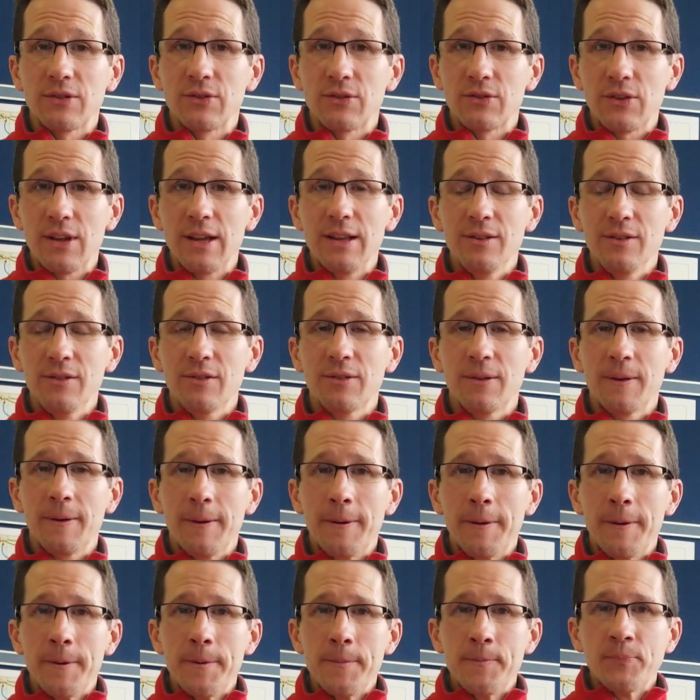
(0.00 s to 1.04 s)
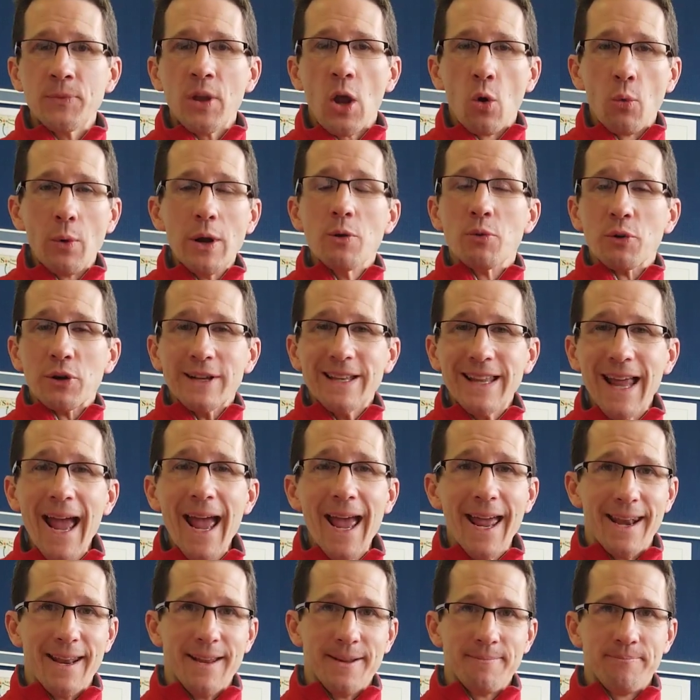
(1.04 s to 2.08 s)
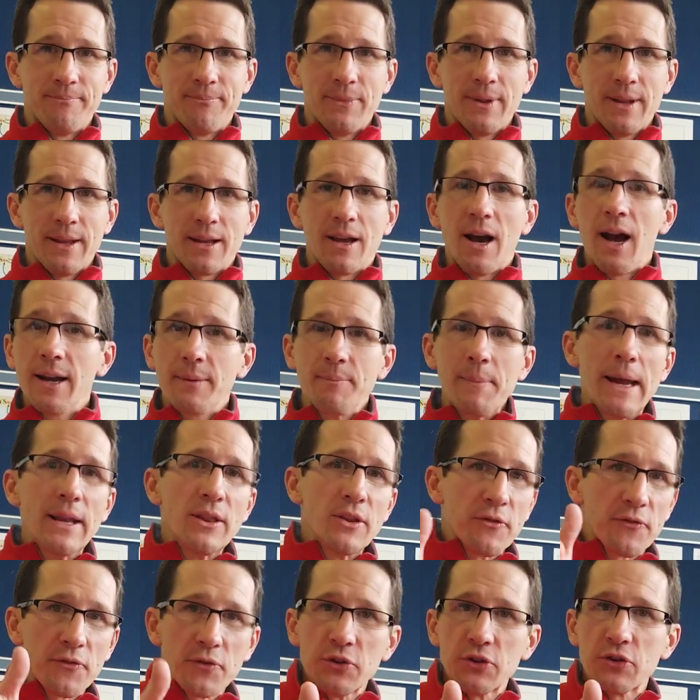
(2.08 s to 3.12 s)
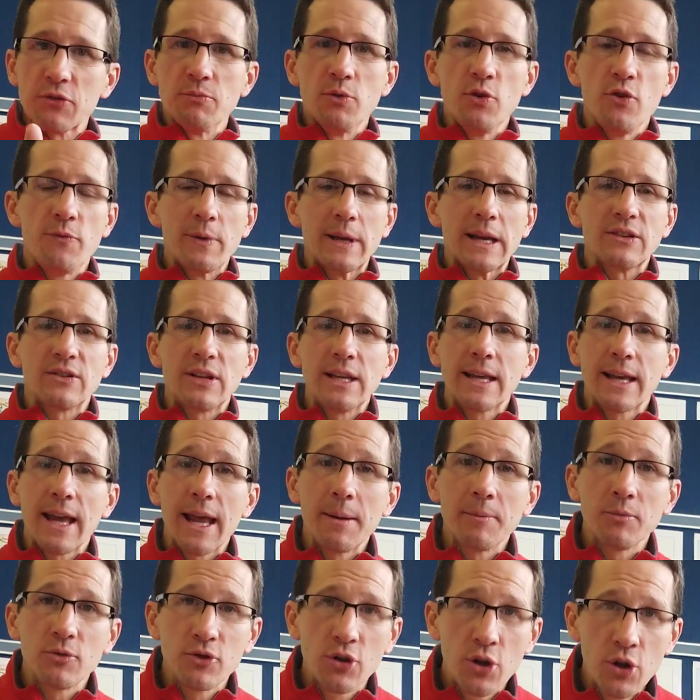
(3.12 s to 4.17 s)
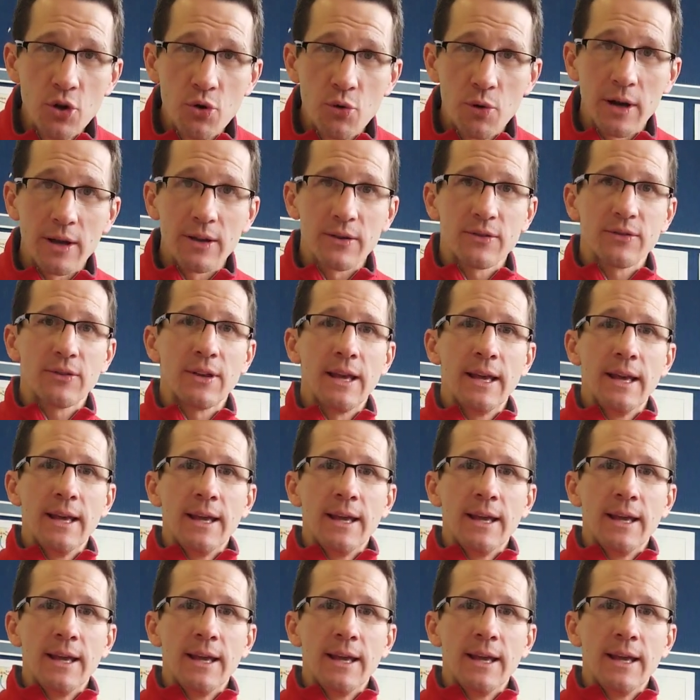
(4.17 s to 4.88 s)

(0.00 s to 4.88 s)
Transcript: and sins, we were dead. God made the first move because he came to us.